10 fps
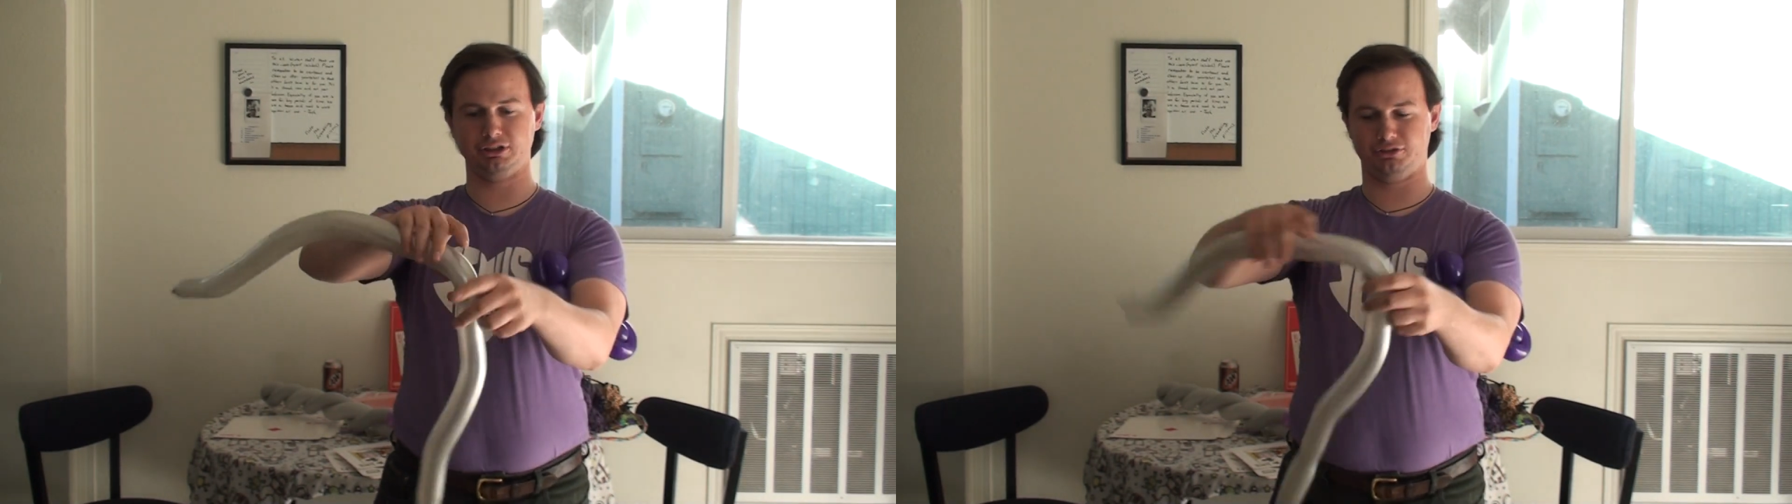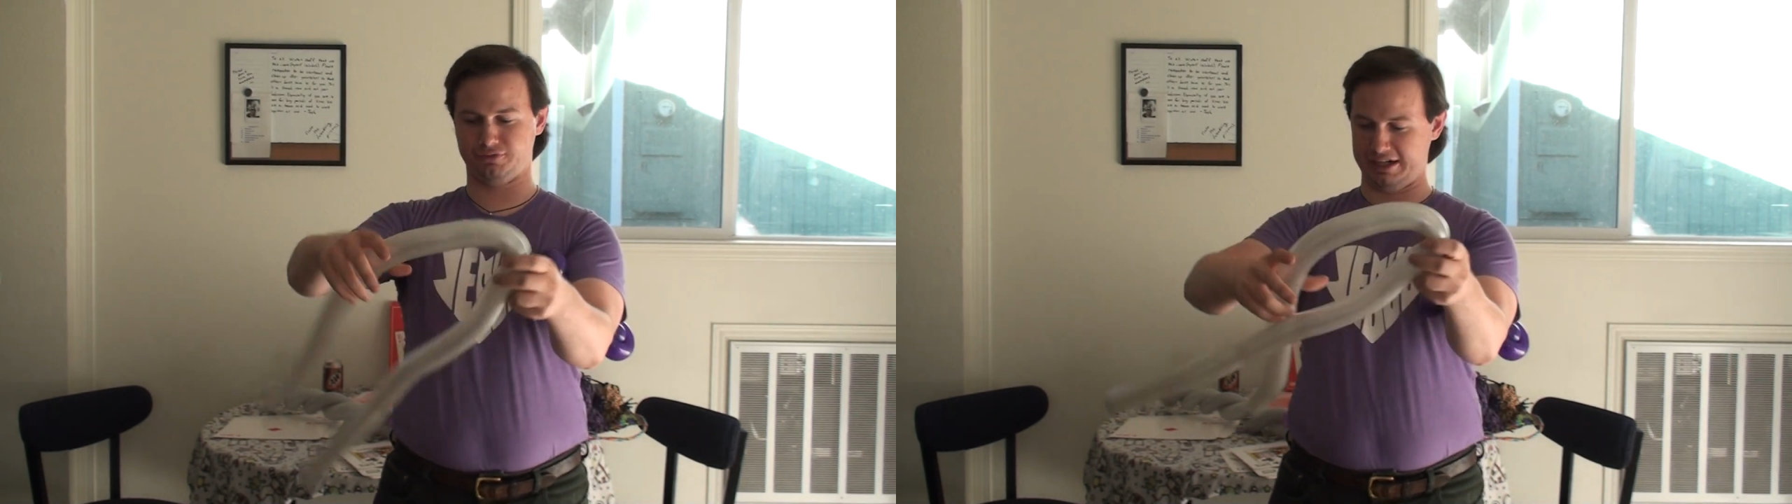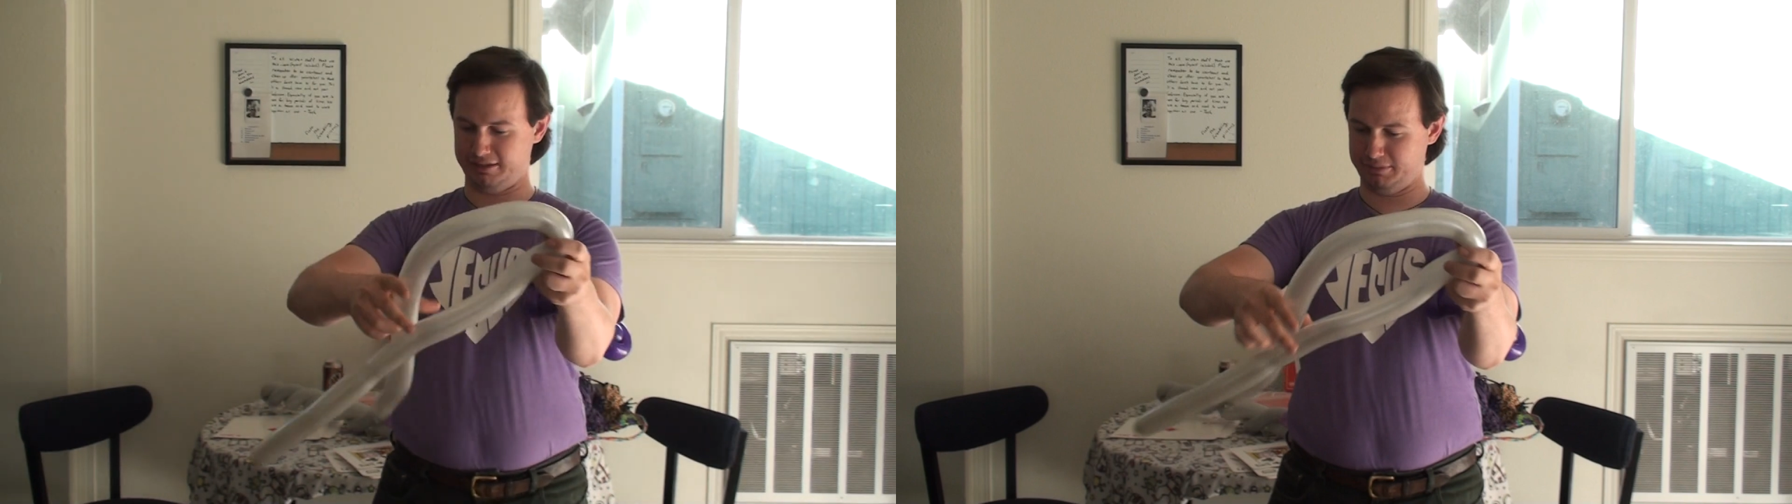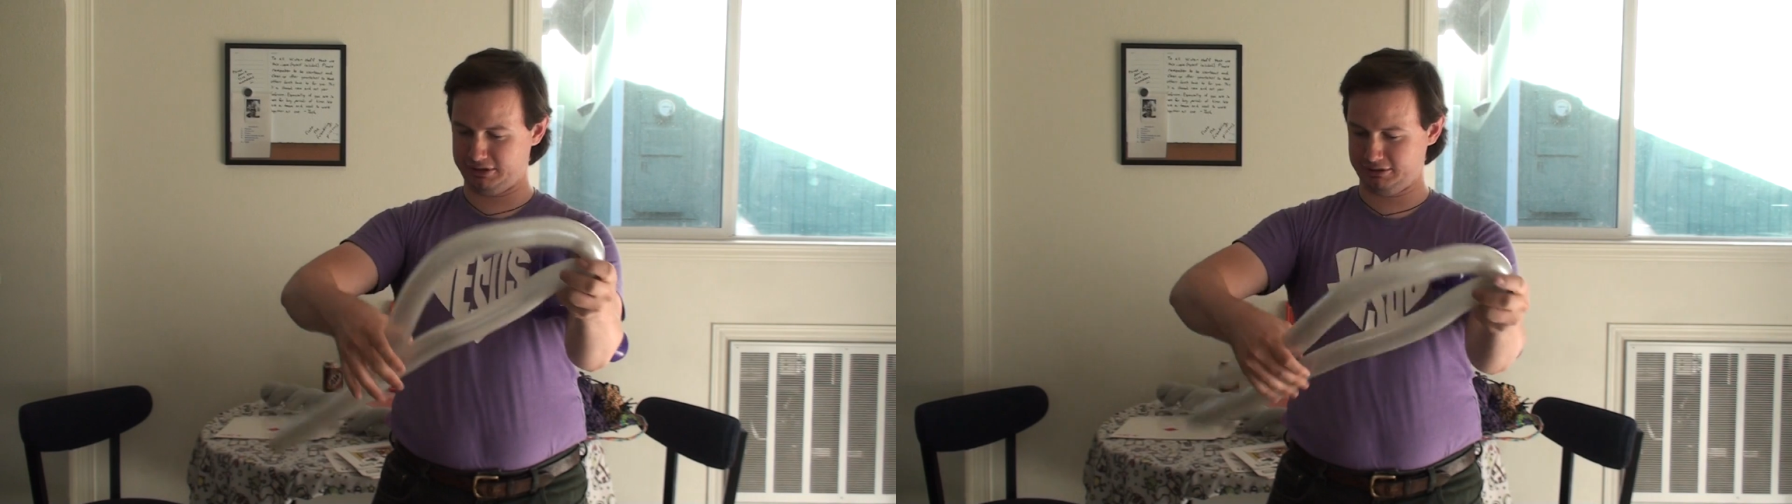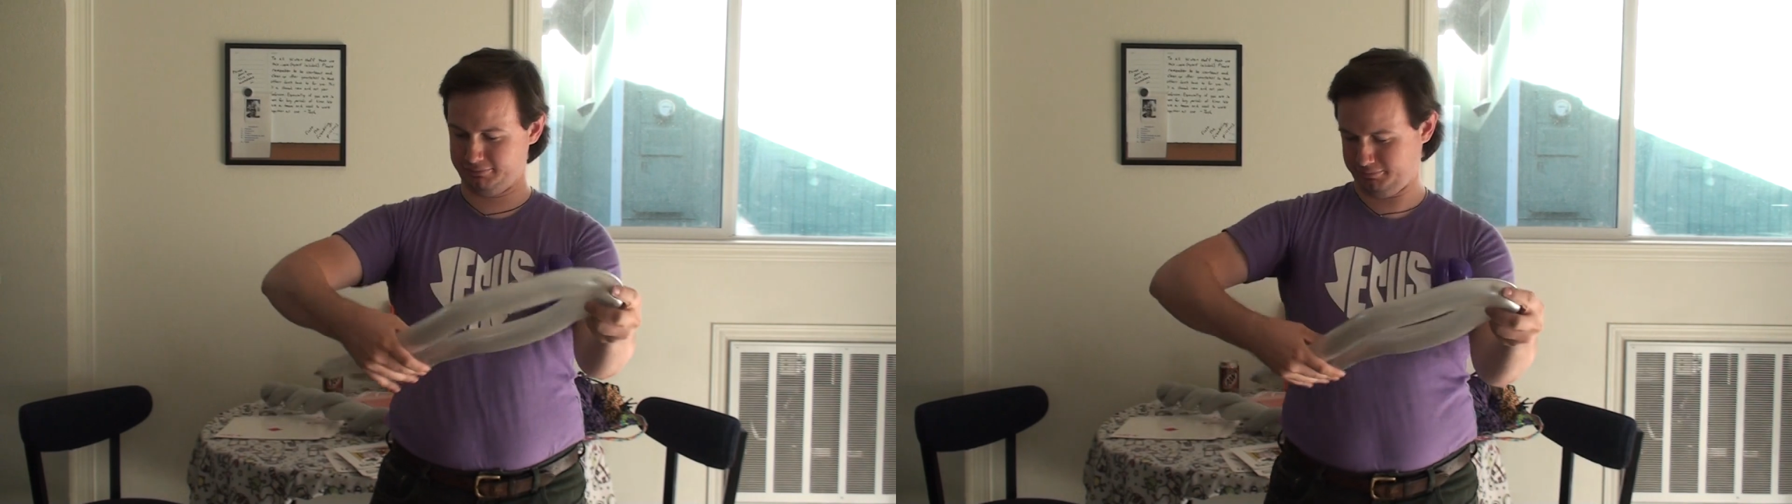can just find the
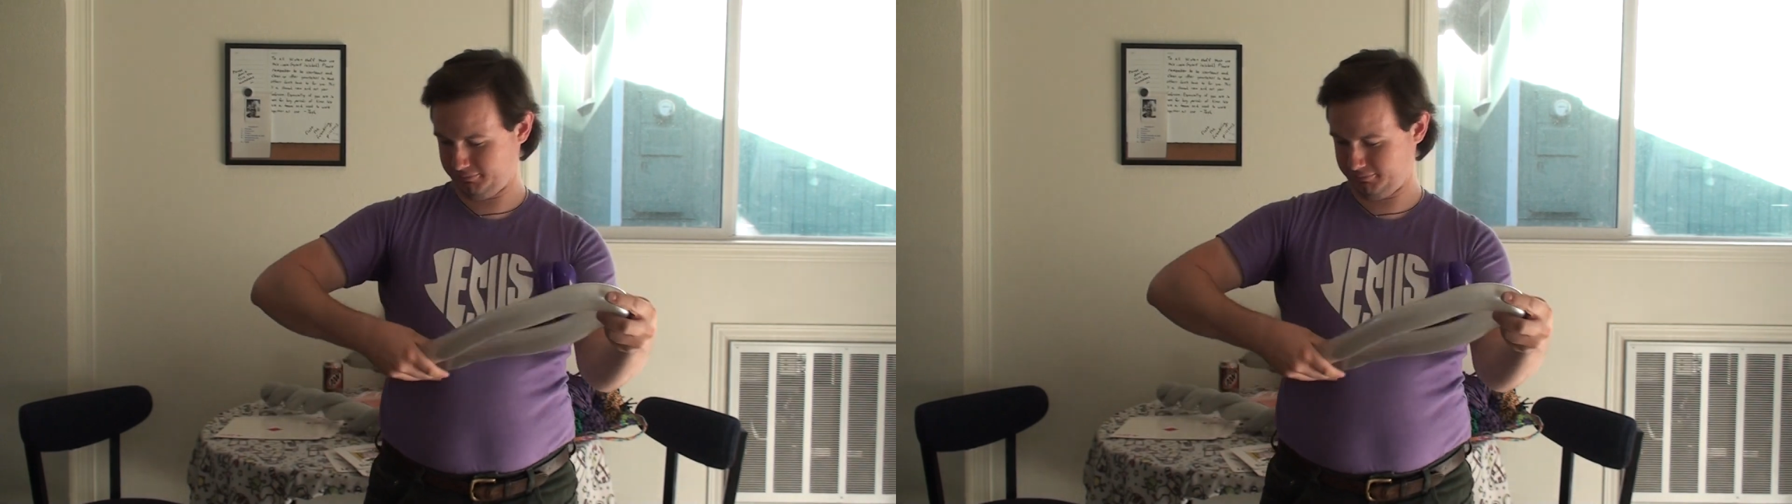middle,